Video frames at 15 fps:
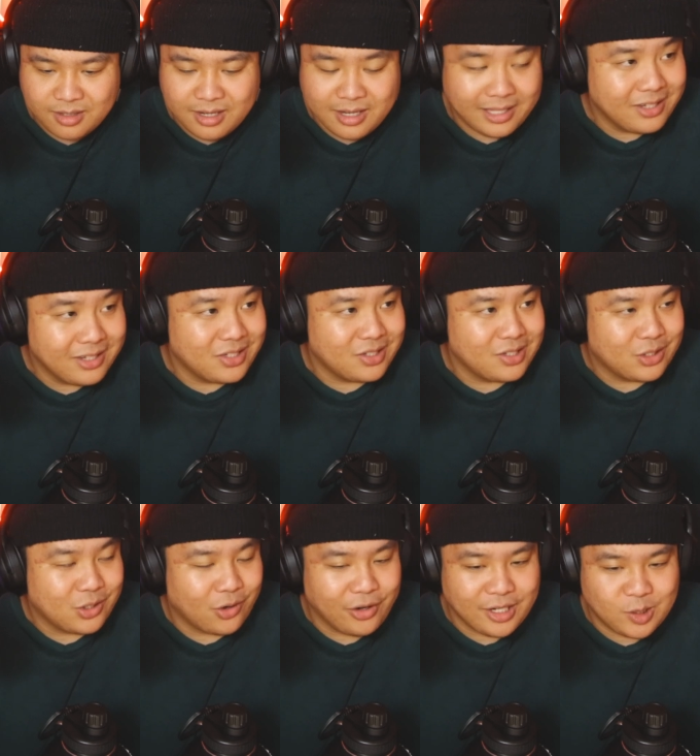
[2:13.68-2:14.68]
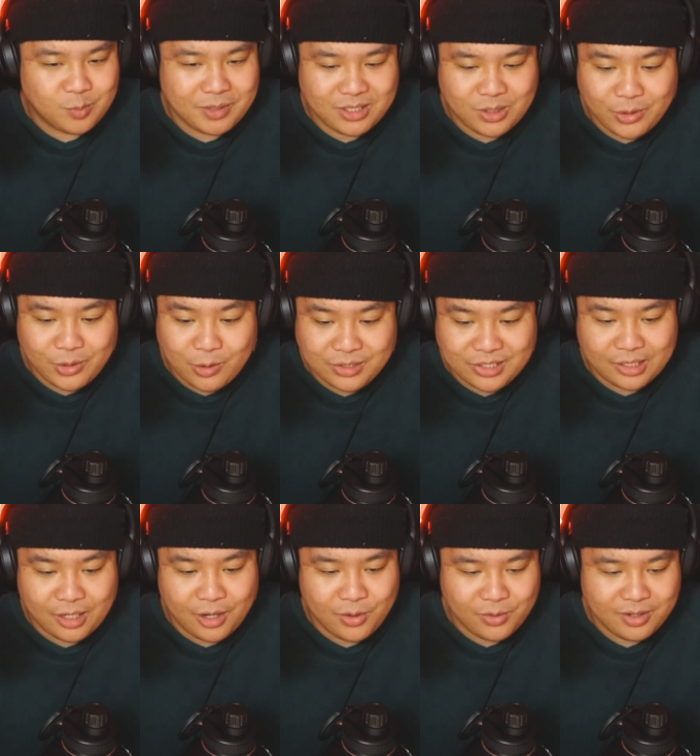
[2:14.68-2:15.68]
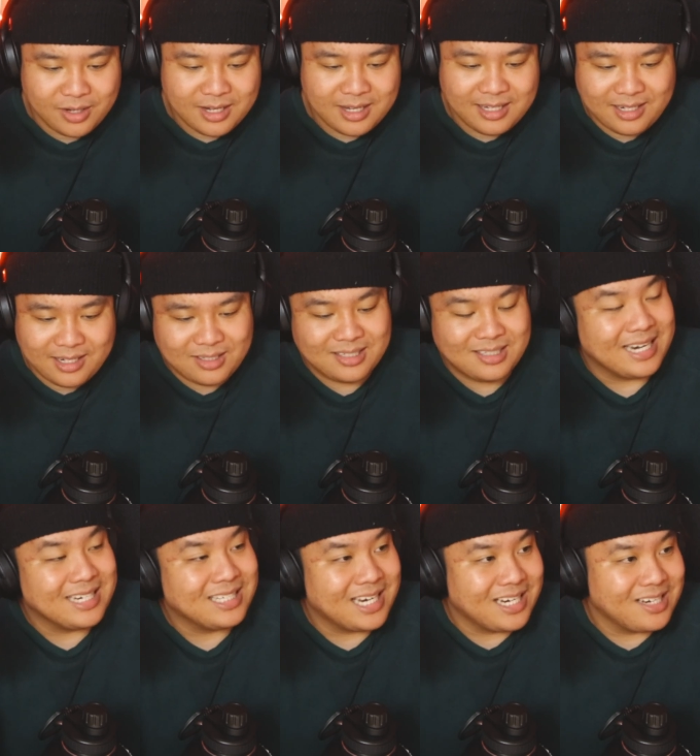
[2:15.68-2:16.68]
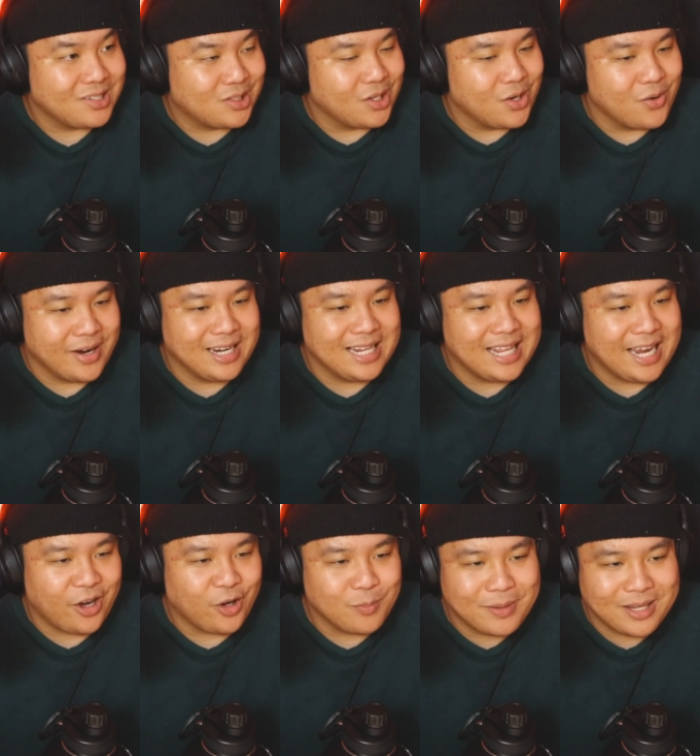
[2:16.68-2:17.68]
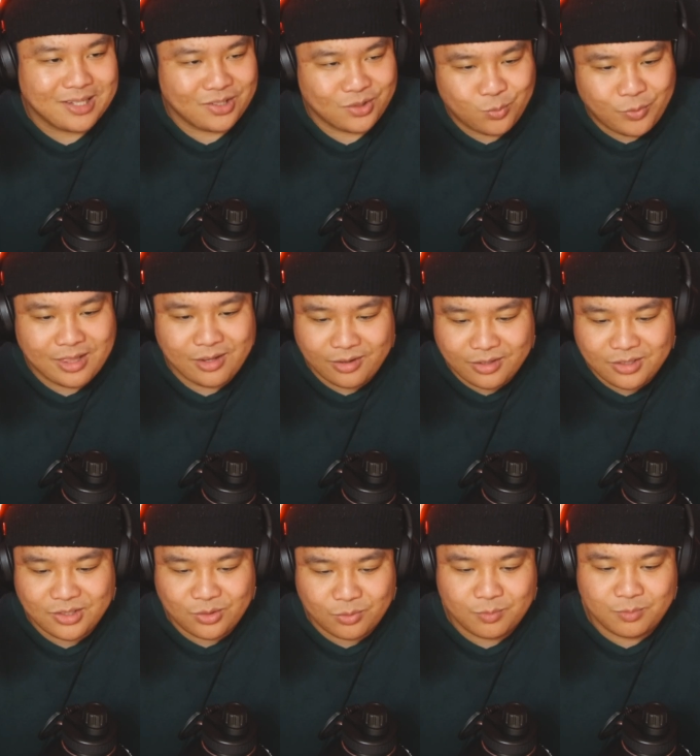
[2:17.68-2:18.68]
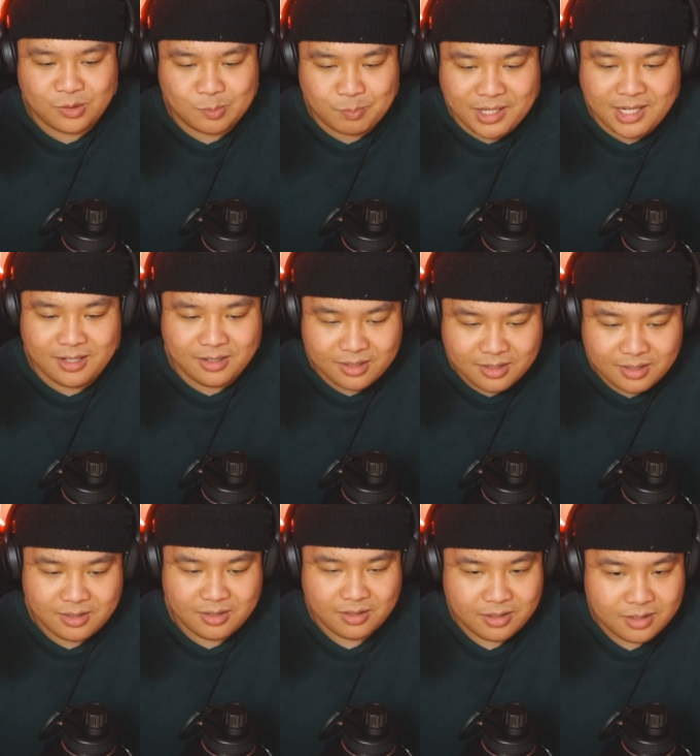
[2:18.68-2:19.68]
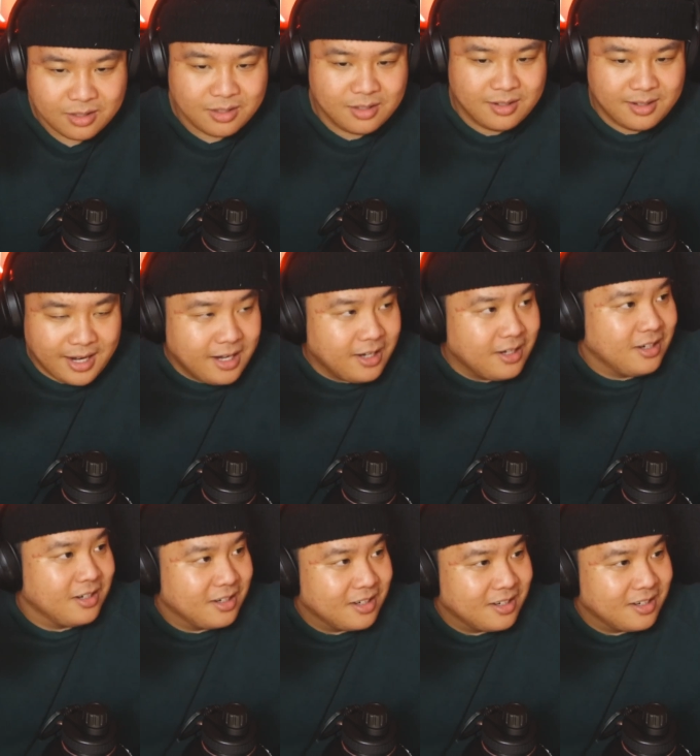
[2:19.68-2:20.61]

This is the tortoise bit, so it goes slow. Because he's saying take it slow. And then the hare bit is when they're just spitting. Hey.